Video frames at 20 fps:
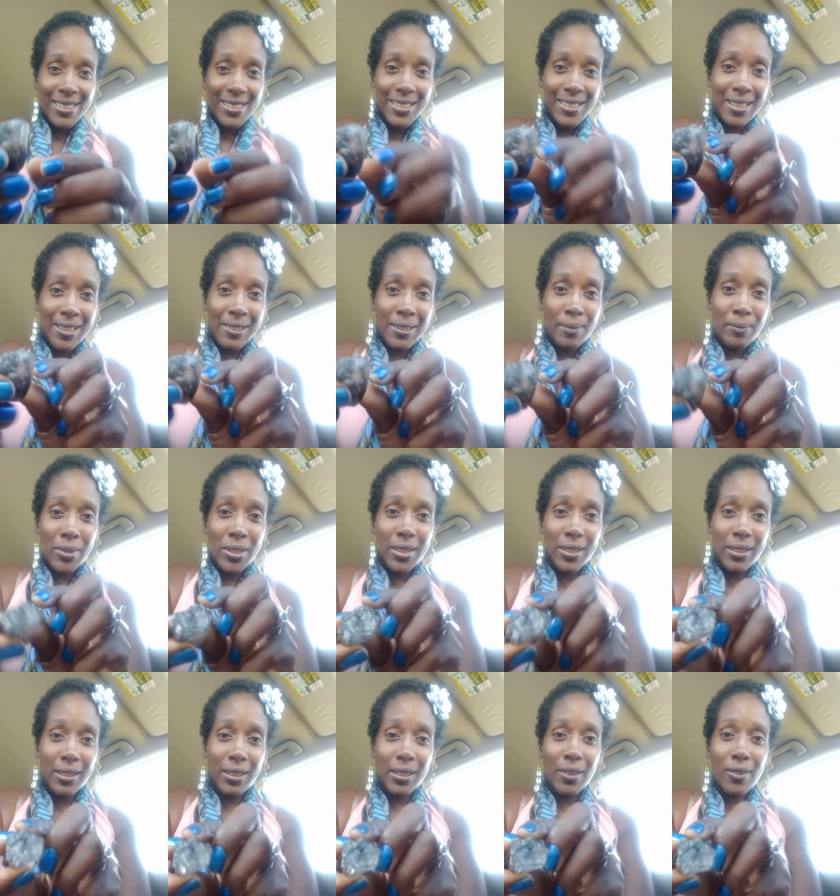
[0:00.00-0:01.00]
Well, let me
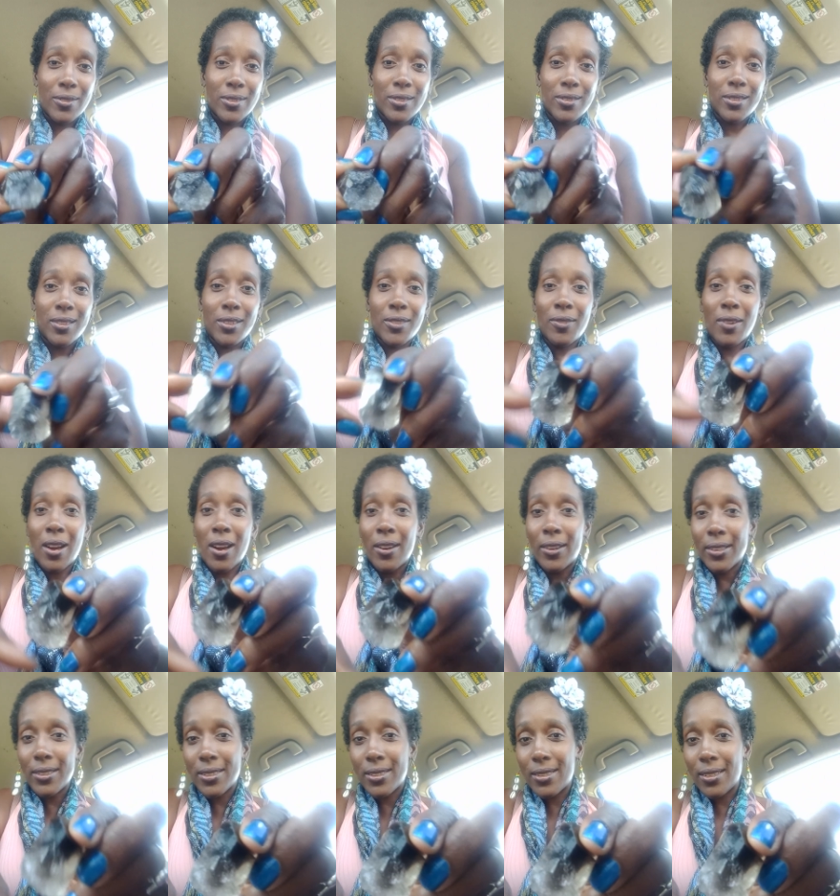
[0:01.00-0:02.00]
get closer so you all
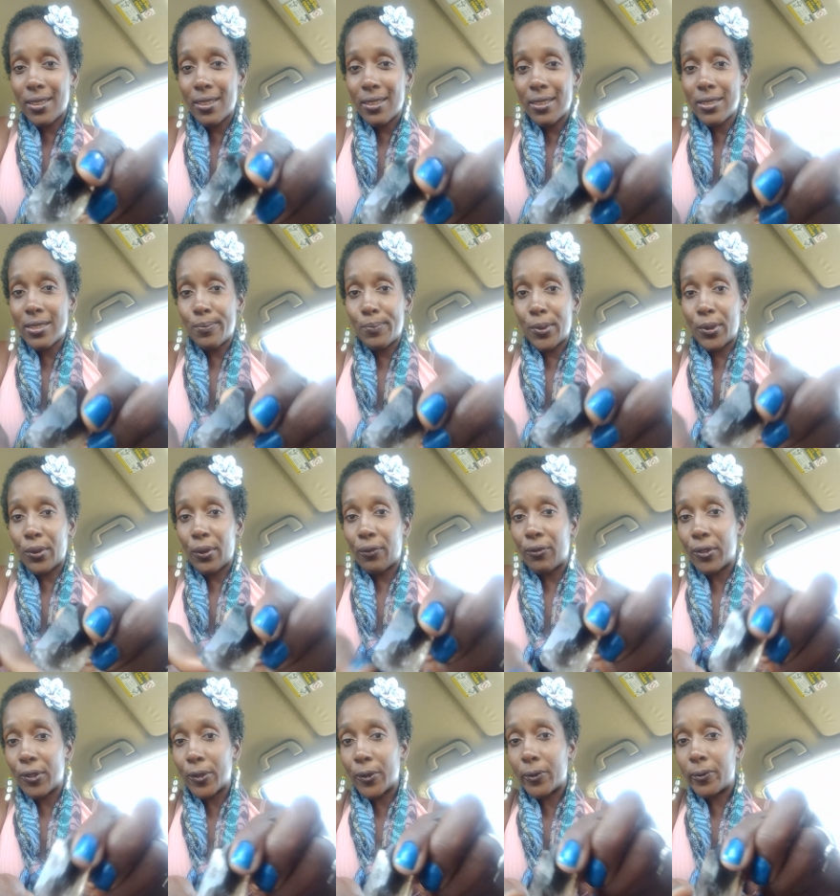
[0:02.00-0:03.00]
can see it. It's
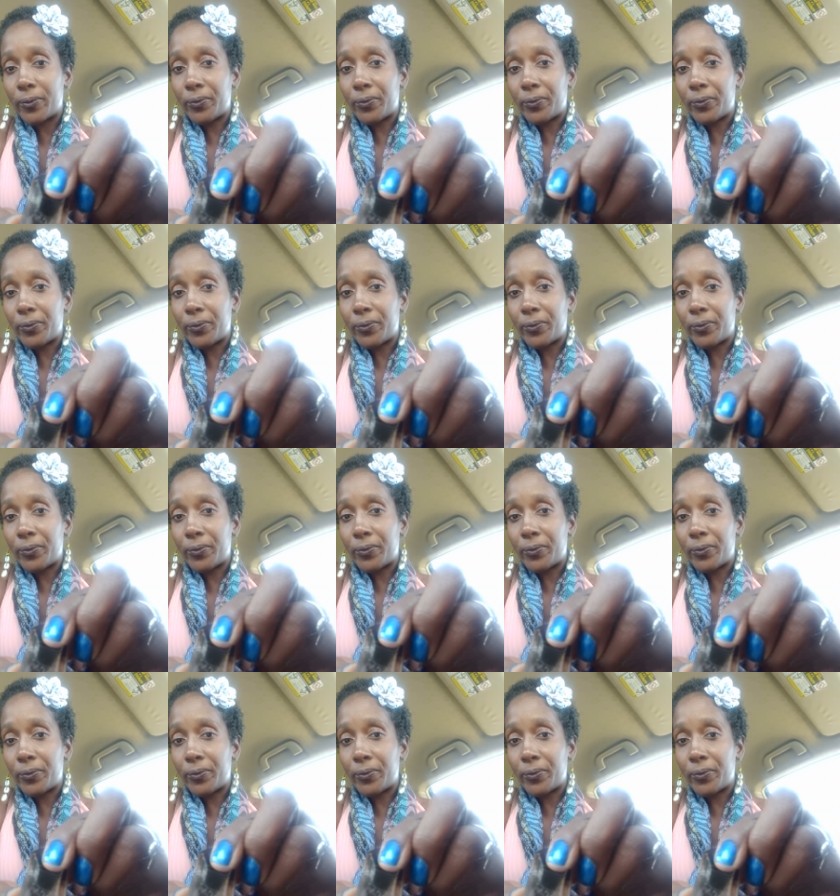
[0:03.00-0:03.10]
beautiful,